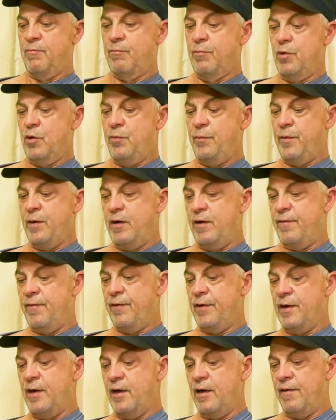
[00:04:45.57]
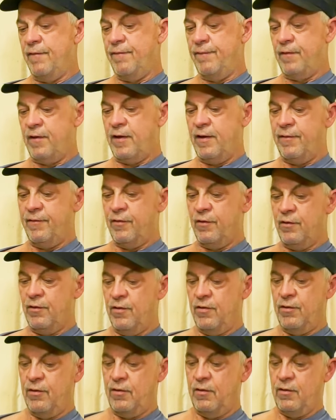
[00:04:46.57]
Blueberry vanilla flavor.
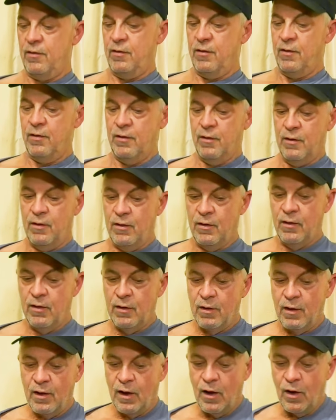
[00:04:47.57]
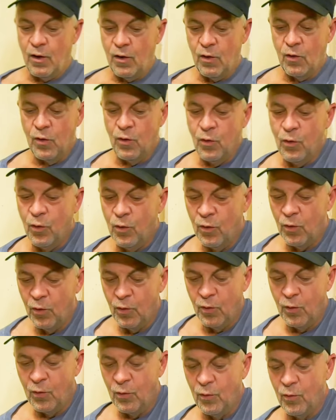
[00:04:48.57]
Oh, yummy.
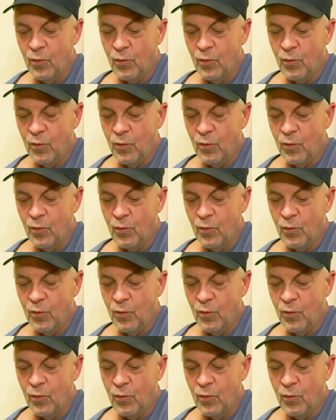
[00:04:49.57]
Oh.